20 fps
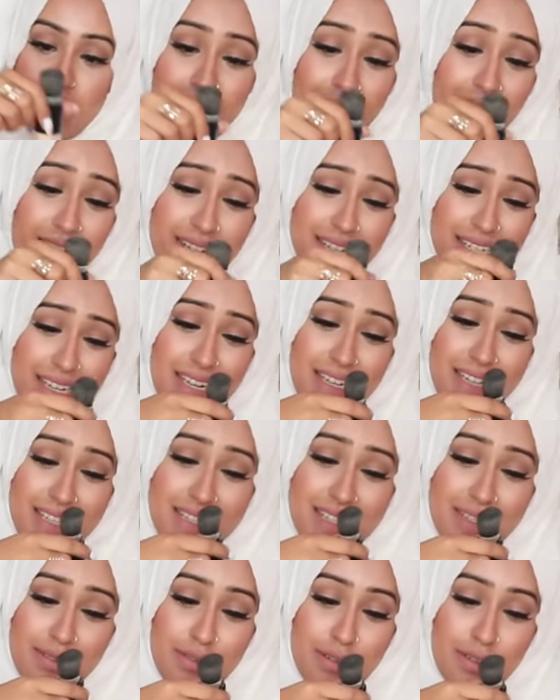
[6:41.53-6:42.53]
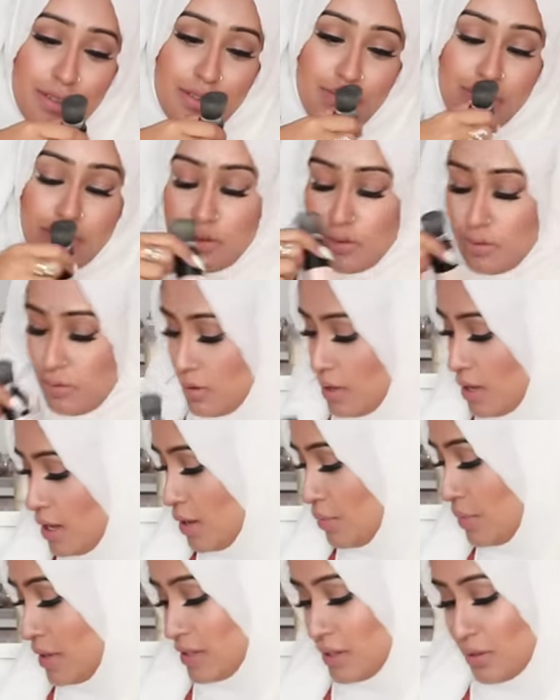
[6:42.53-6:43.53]
Can't tell, it still looks full.
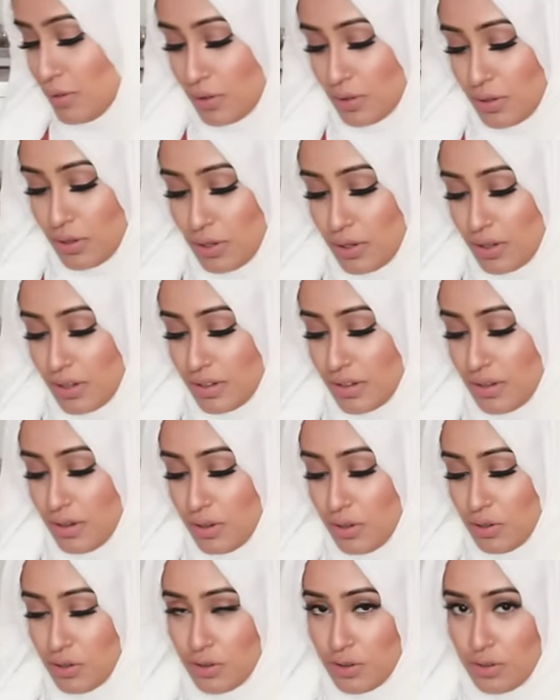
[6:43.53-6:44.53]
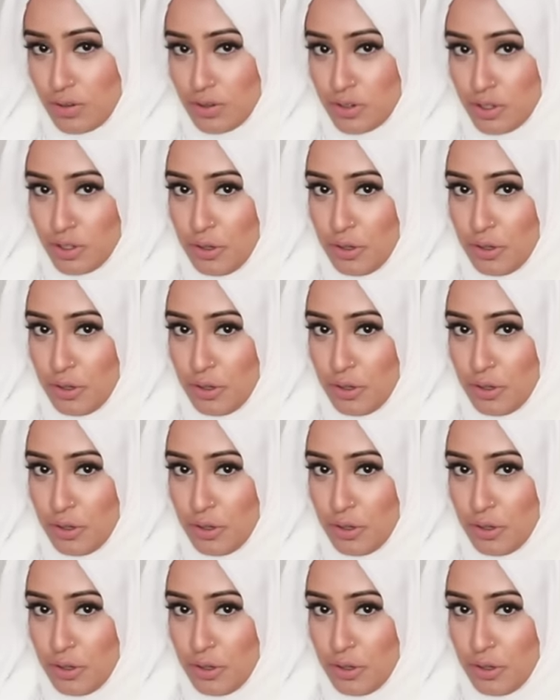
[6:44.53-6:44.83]
It's not good because I know you should,